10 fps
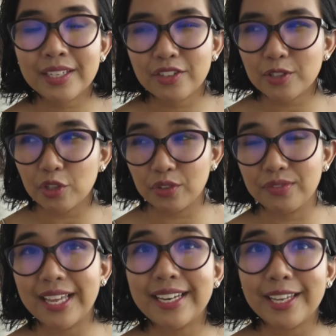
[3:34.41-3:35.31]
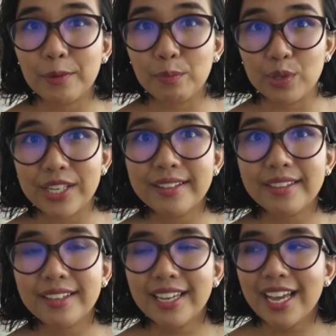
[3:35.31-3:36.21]
Just sort of letting it
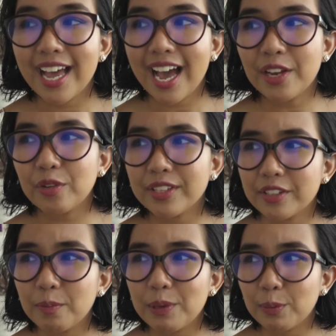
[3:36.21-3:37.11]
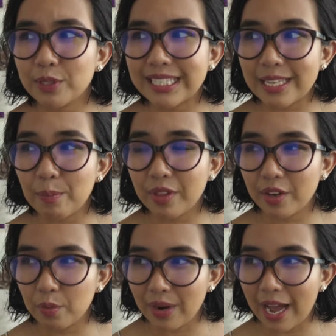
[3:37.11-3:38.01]
breathe. I know that some people sleep with
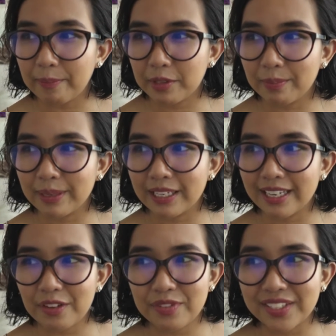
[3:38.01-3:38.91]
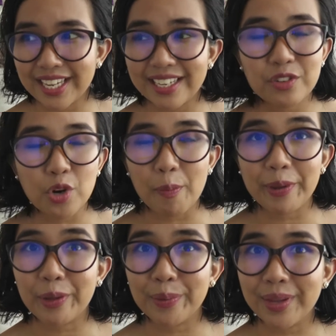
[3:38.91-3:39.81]
it wrapped, but I feel like in
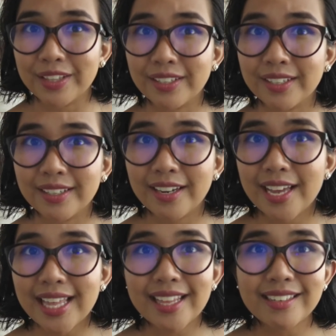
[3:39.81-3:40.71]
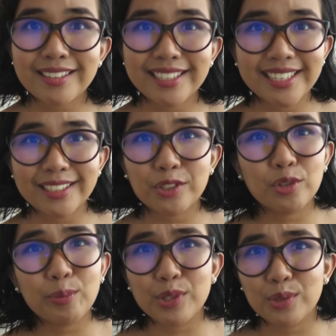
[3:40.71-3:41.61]
tropical weather that it's gonna get
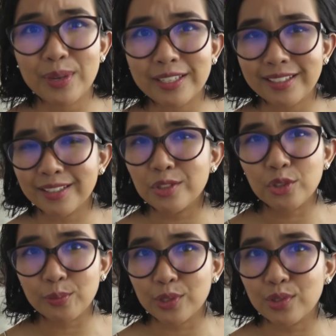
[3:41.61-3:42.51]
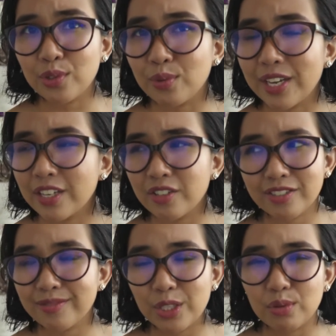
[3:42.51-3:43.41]
super sweaty and super stewy, and
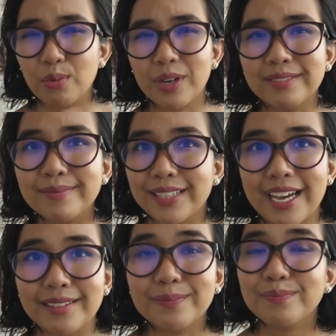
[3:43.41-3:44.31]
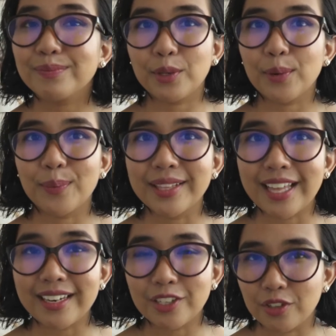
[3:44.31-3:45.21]
just you don't want that. You don't want
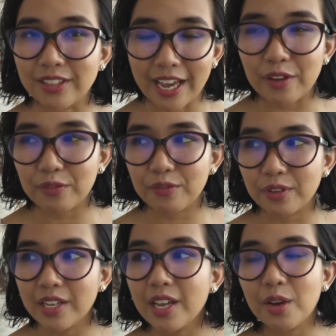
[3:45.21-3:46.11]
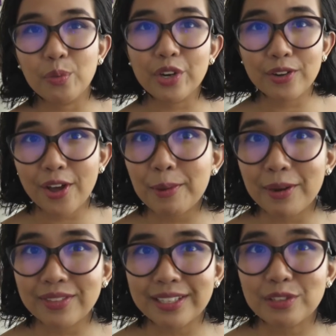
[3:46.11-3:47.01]
that in your life. We are not
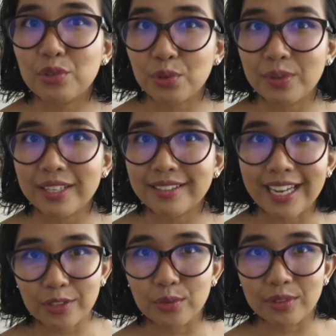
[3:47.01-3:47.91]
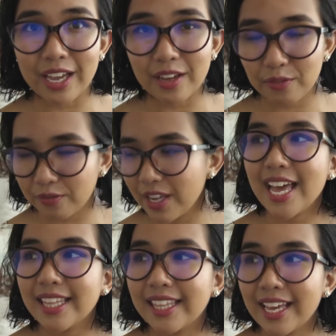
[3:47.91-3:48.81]
about that stewy tattoo life.
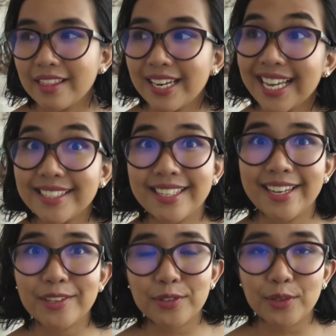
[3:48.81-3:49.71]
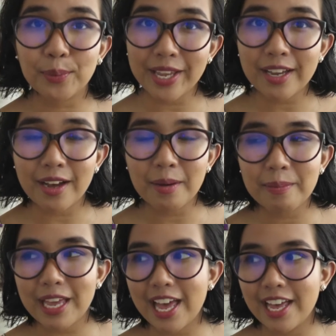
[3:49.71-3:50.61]
Then the next day, so you wake
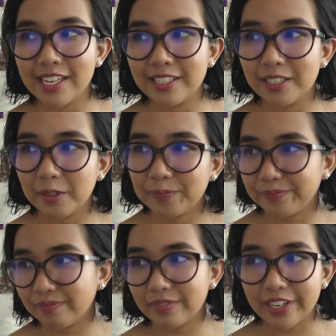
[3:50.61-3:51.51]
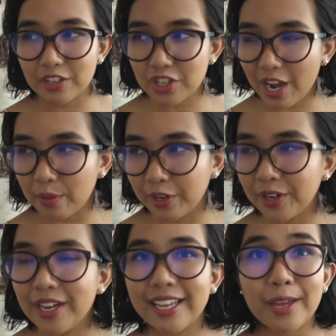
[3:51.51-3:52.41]
up and take a
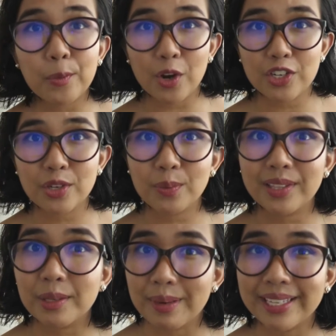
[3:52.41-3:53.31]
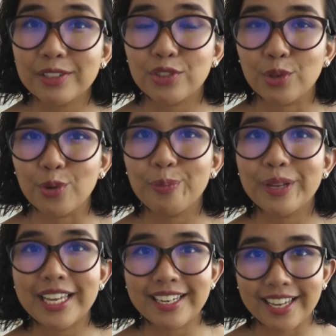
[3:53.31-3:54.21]
shower. Again, wash it with the mild soap,
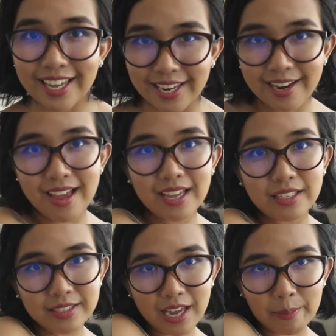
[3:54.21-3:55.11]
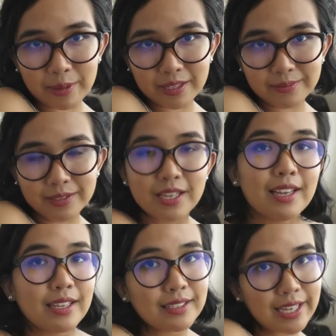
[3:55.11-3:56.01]
and again, tap it,
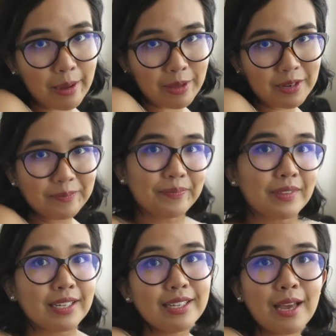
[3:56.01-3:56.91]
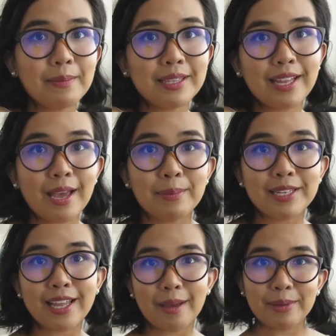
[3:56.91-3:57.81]
dab it, dabbin,
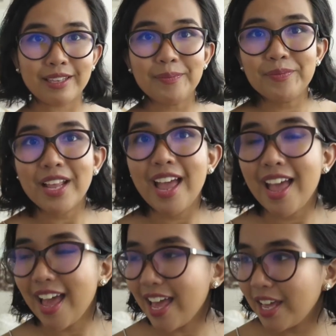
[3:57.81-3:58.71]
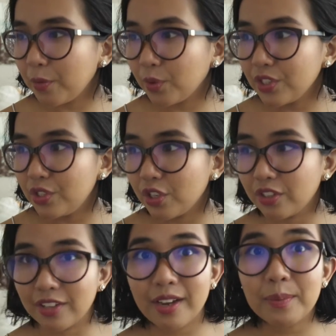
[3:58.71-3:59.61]
dabbin, dabbin. And once
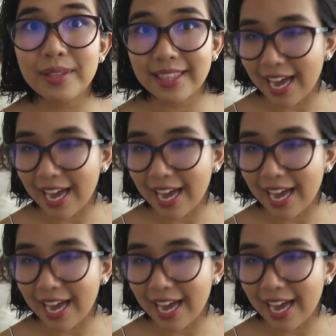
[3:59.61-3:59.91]
you're done with